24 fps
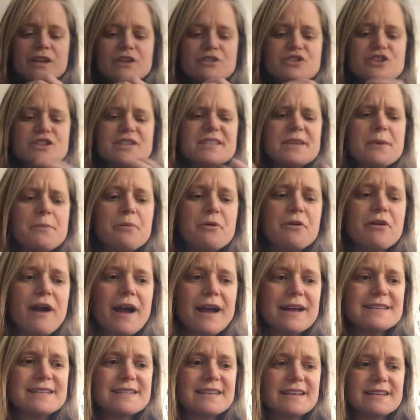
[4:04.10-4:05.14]
just the
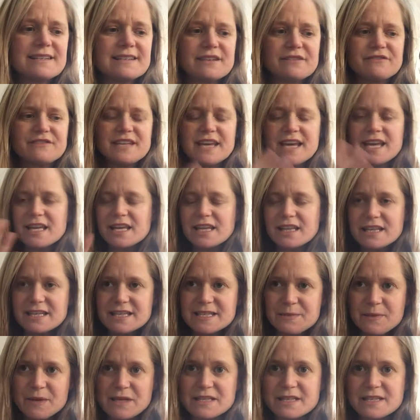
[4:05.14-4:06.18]
process of taking
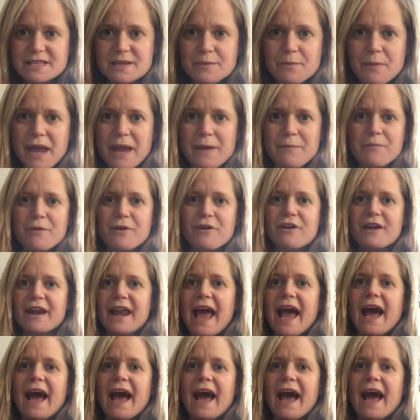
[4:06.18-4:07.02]
these pieces of paper and